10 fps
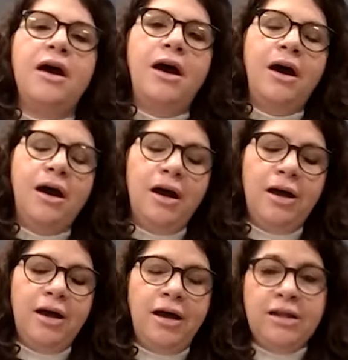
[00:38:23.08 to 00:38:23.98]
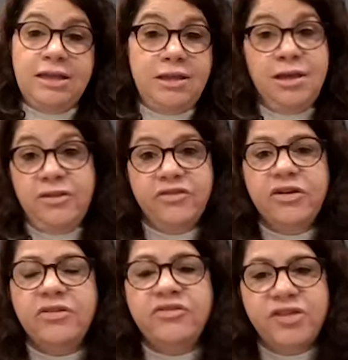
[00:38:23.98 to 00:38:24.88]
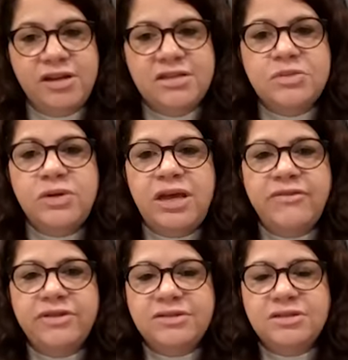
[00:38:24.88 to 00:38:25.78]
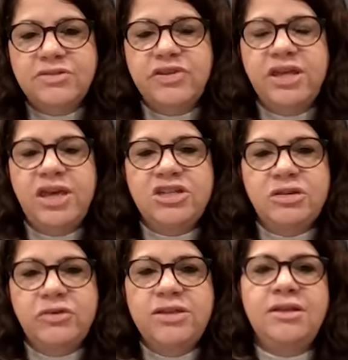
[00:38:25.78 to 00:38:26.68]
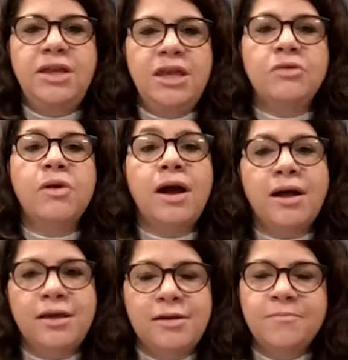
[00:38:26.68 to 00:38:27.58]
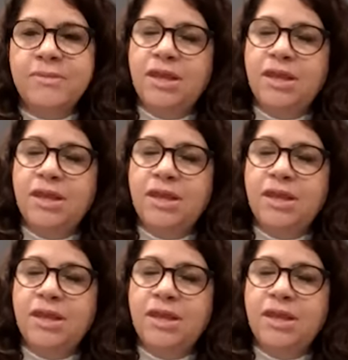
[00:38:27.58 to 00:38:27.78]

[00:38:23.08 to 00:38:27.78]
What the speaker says: Like in France, we have the certification with the INRAE.